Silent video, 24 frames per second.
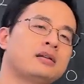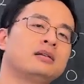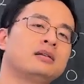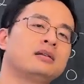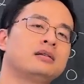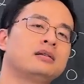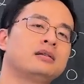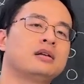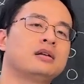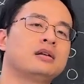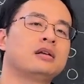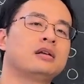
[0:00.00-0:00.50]

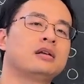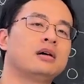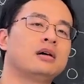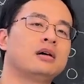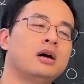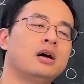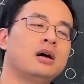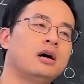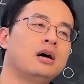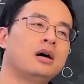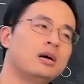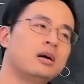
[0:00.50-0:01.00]
the
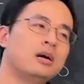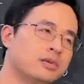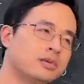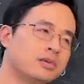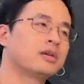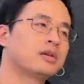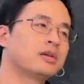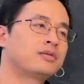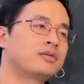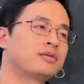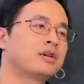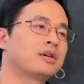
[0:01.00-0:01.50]

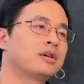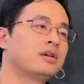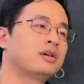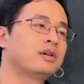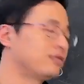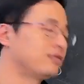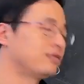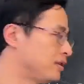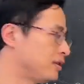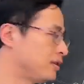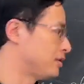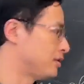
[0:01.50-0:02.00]
observer
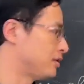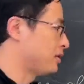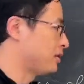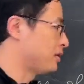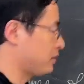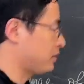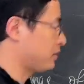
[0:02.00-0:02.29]
converges.